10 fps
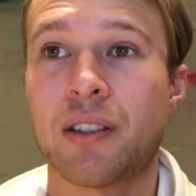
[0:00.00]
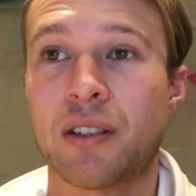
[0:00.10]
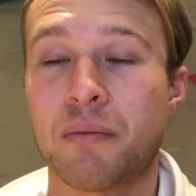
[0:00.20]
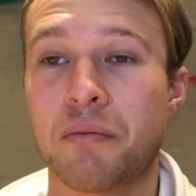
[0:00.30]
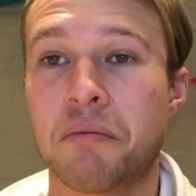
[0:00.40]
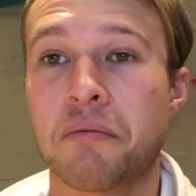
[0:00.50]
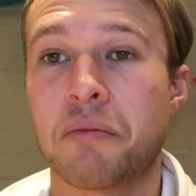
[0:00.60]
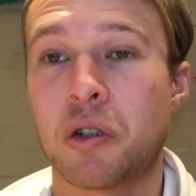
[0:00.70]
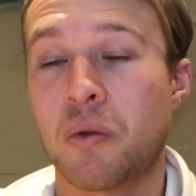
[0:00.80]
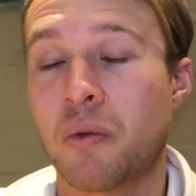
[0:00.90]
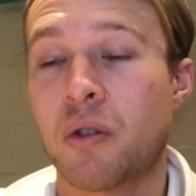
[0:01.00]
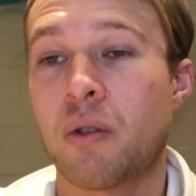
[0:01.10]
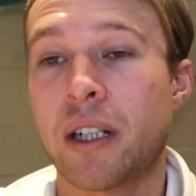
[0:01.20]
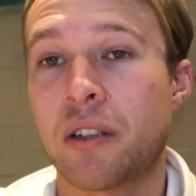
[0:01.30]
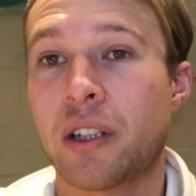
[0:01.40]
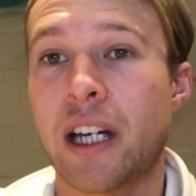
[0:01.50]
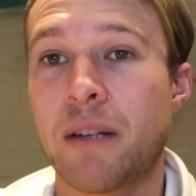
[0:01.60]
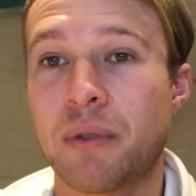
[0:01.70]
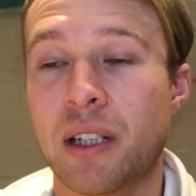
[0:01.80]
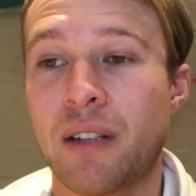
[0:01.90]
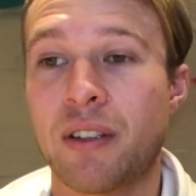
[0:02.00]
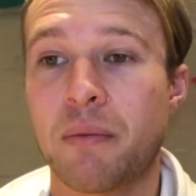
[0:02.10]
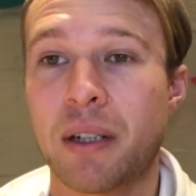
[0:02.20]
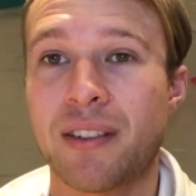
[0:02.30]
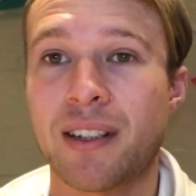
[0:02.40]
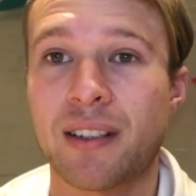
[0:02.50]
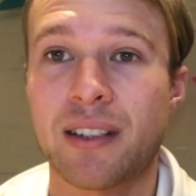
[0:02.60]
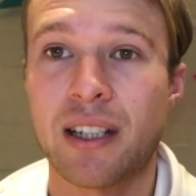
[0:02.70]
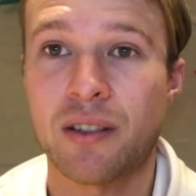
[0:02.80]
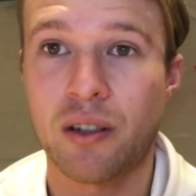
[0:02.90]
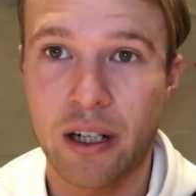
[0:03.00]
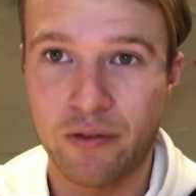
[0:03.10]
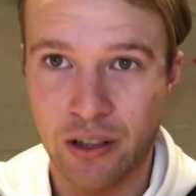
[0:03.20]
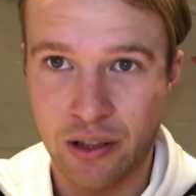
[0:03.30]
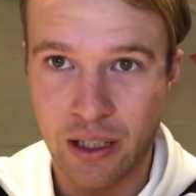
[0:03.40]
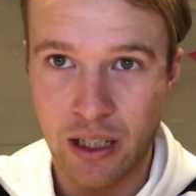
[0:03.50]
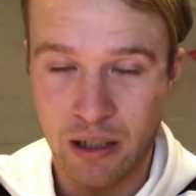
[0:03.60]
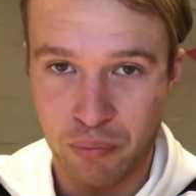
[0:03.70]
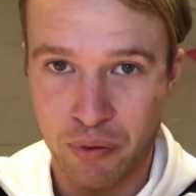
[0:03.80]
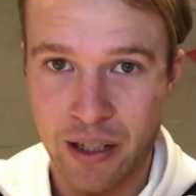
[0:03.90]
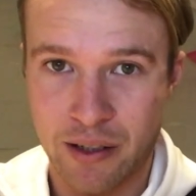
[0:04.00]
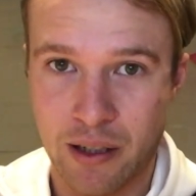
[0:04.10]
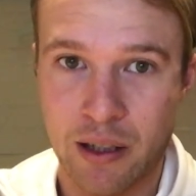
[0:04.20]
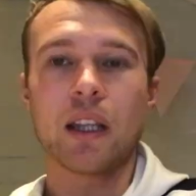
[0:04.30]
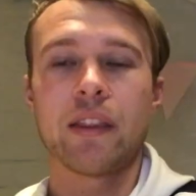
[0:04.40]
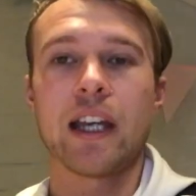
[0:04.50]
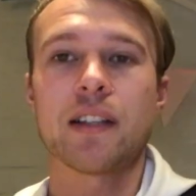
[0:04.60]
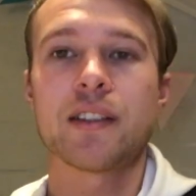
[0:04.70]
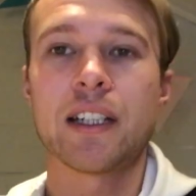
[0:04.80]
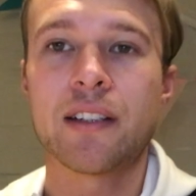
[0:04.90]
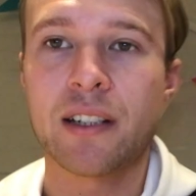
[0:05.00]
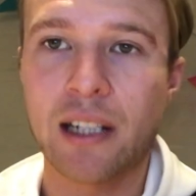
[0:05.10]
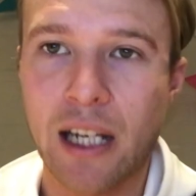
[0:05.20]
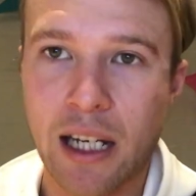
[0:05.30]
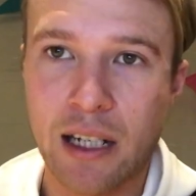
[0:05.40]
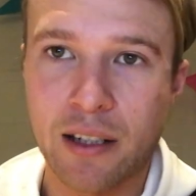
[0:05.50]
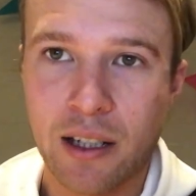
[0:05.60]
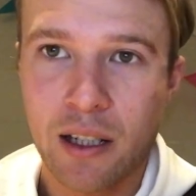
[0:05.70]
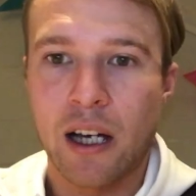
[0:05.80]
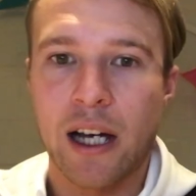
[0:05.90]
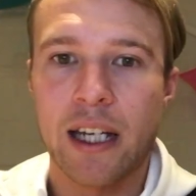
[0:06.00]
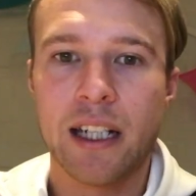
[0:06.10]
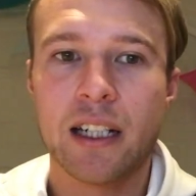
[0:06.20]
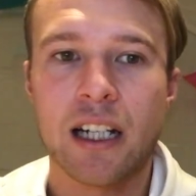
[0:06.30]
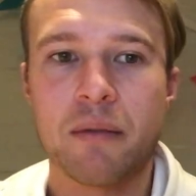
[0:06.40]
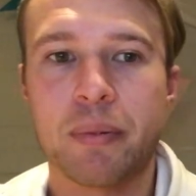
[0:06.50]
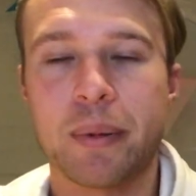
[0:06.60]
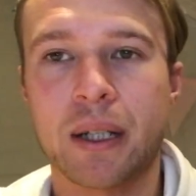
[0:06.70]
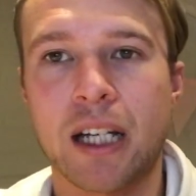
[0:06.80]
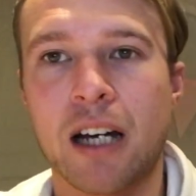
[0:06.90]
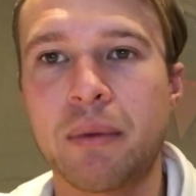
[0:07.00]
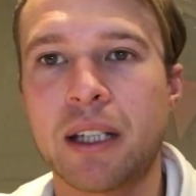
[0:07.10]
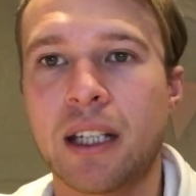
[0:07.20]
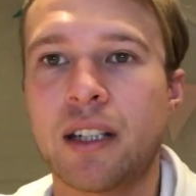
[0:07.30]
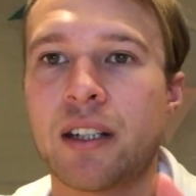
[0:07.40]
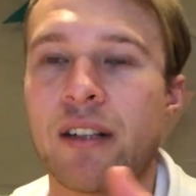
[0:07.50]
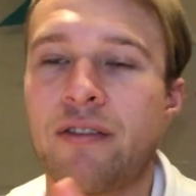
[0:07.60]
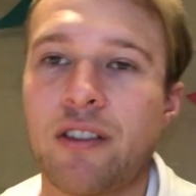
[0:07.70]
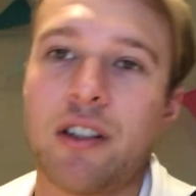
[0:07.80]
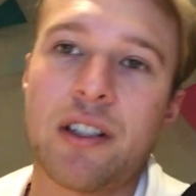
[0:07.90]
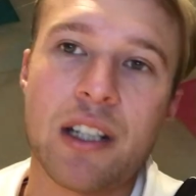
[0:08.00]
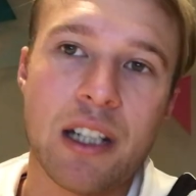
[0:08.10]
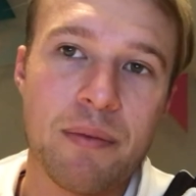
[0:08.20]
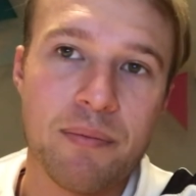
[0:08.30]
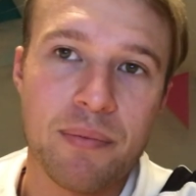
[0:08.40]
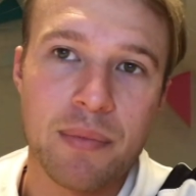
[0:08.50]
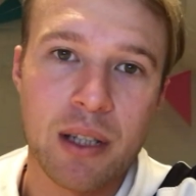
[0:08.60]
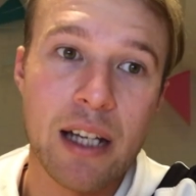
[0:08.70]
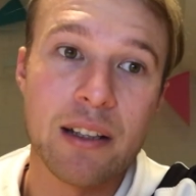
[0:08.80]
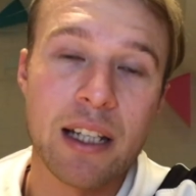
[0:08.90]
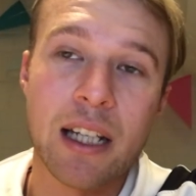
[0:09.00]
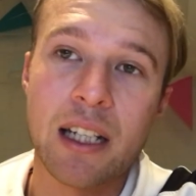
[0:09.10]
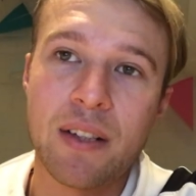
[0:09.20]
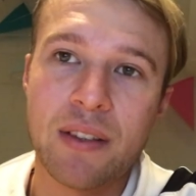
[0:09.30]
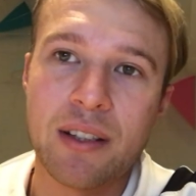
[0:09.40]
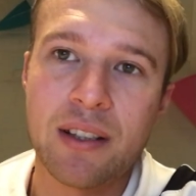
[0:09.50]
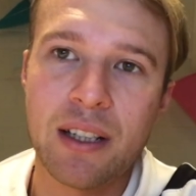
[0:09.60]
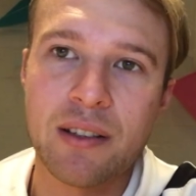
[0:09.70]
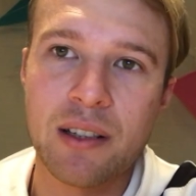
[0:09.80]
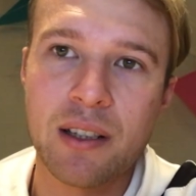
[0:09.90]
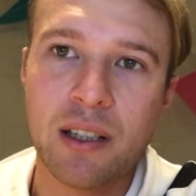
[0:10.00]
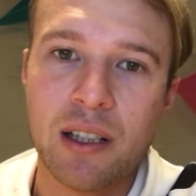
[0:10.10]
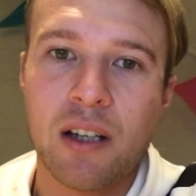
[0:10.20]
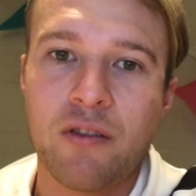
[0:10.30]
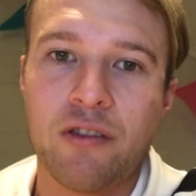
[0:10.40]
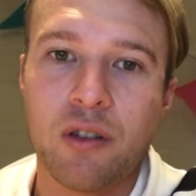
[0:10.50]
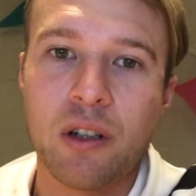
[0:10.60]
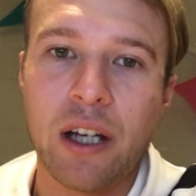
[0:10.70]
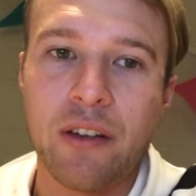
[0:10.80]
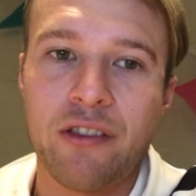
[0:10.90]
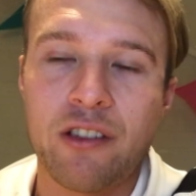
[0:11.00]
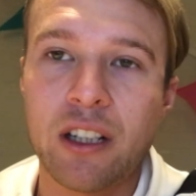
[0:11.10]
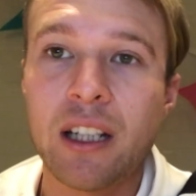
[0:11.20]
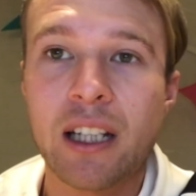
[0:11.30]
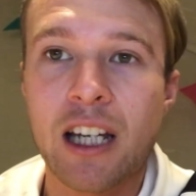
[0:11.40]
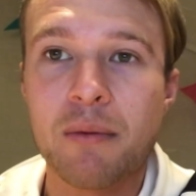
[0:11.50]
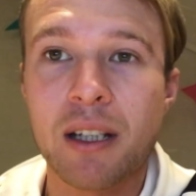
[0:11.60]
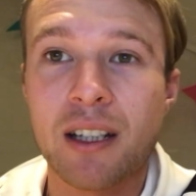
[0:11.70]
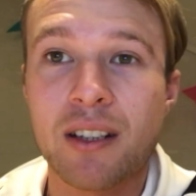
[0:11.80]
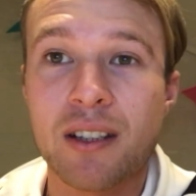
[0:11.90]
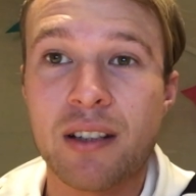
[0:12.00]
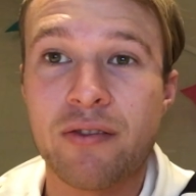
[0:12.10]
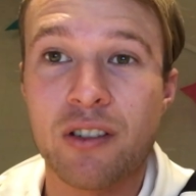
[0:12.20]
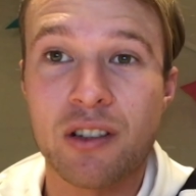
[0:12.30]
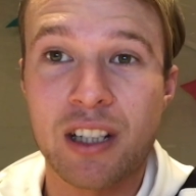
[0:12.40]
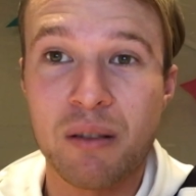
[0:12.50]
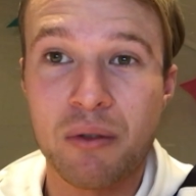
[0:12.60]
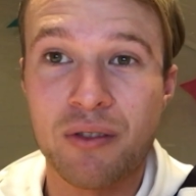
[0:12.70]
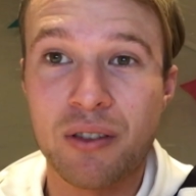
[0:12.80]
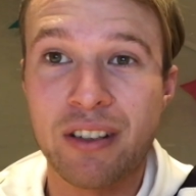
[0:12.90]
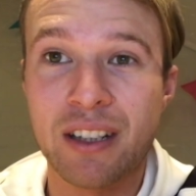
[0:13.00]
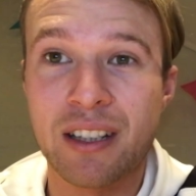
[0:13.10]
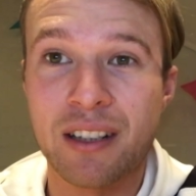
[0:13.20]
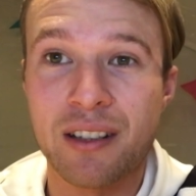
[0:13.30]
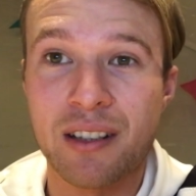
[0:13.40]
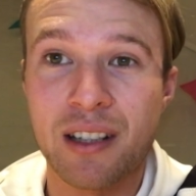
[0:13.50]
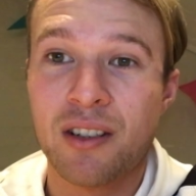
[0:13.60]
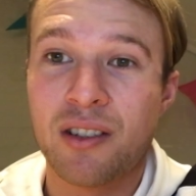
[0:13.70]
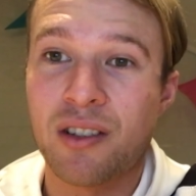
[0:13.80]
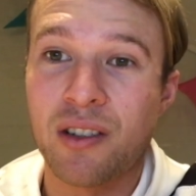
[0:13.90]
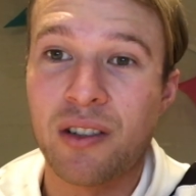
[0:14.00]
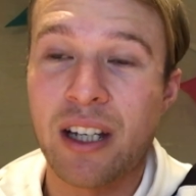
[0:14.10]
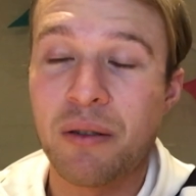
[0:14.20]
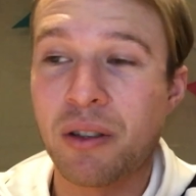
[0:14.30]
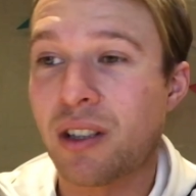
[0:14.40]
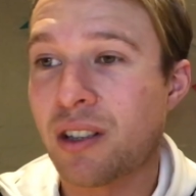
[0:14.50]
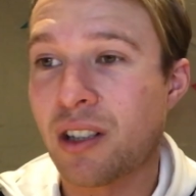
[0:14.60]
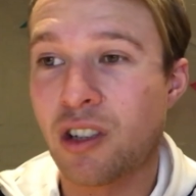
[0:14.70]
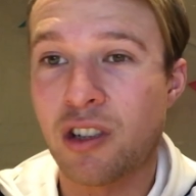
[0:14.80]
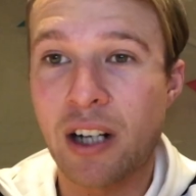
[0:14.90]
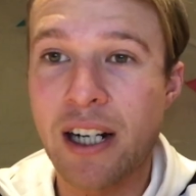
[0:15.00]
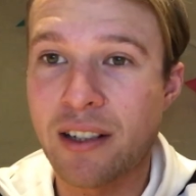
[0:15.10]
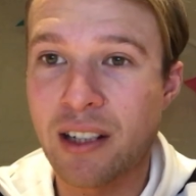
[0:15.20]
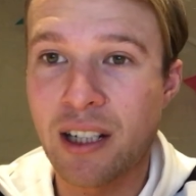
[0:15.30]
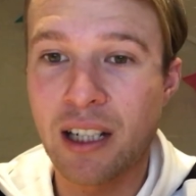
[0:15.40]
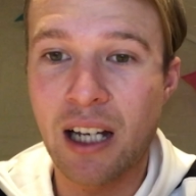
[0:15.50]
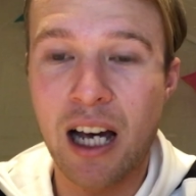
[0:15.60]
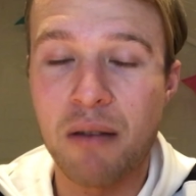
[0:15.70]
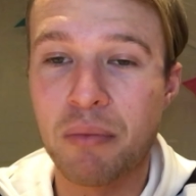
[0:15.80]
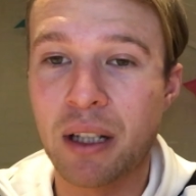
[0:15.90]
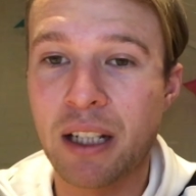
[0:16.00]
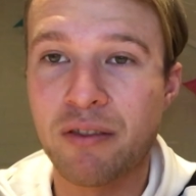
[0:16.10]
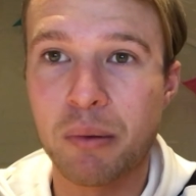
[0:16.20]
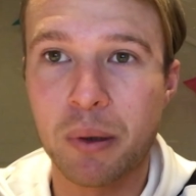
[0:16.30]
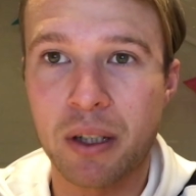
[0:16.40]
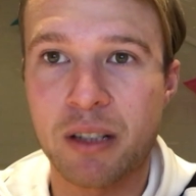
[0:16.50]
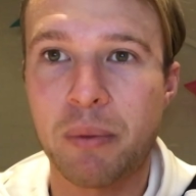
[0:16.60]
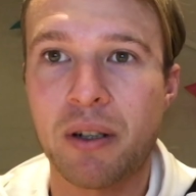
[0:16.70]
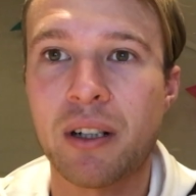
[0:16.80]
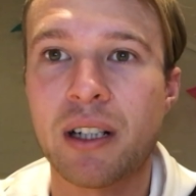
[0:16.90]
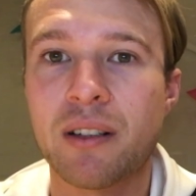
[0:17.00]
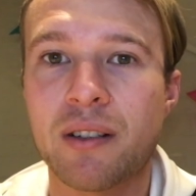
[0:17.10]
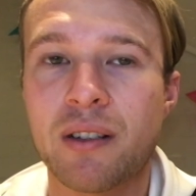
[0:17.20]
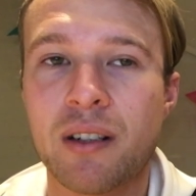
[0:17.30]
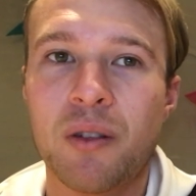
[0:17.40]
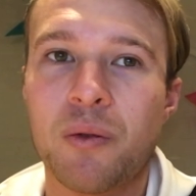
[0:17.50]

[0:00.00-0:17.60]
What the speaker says: having some quite good games and having a bit of success. You know, I obviously impressed that season, and I ended up coming into the first team at the end of the season for a friendly game against the first team of Juventus. So that was just a crazy, unbelievable experience.